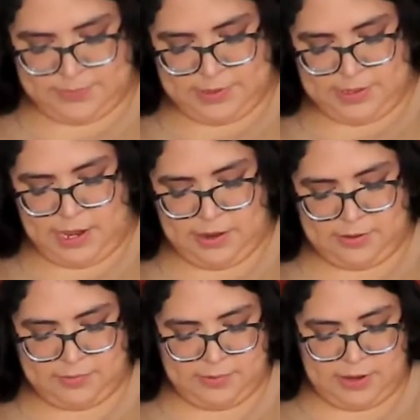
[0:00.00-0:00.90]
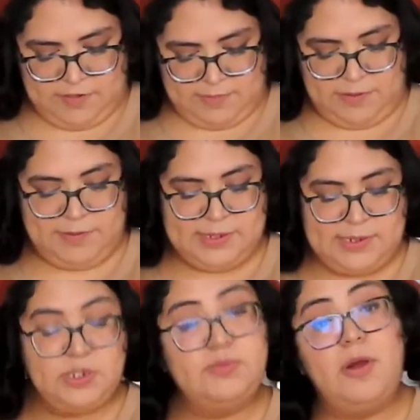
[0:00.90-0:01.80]
now we'll have
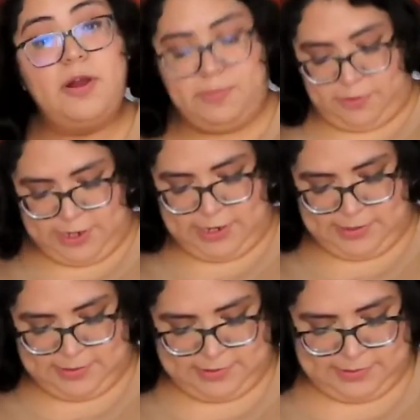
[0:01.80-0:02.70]
muffins tomorrow morning.